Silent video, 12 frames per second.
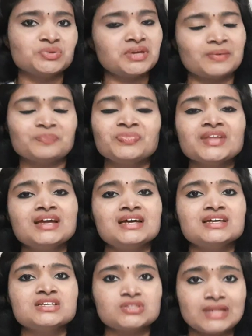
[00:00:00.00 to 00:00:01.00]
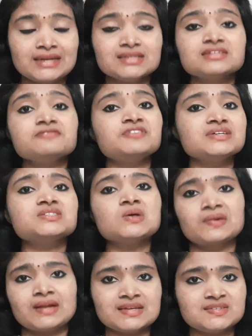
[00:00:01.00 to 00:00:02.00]
Okay, so that is the first
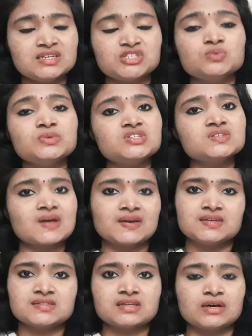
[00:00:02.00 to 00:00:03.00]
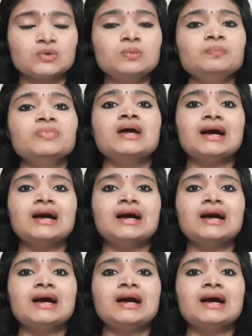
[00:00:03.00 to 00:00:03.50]
organization, which is ISRO.